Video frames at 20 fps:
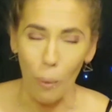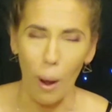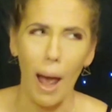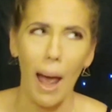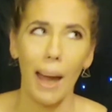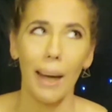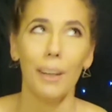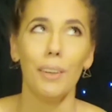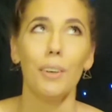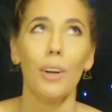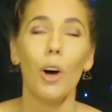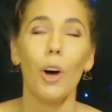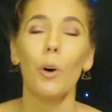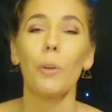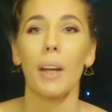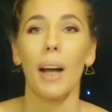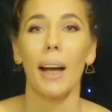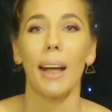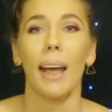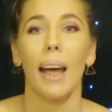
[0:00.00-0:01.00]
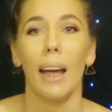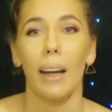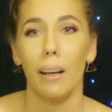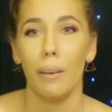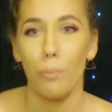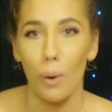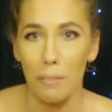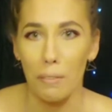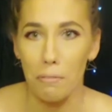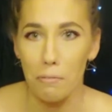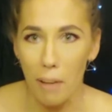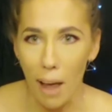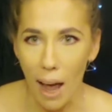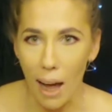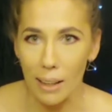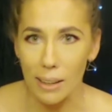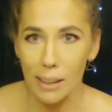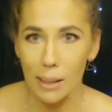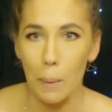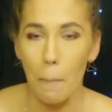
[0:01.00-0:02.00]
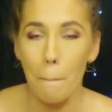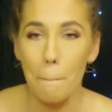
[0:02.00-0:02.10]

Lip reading: I know that I kind of went fast,